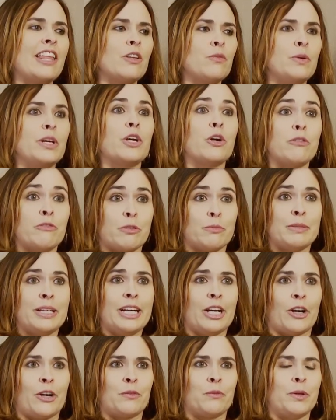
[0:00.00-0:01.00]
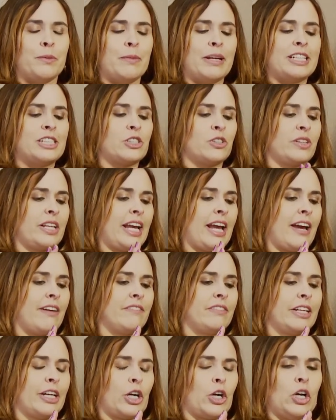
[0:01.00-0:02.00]
And then we go from there. We make sure they
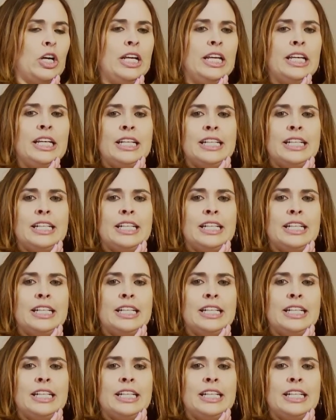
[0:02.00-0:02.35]
have their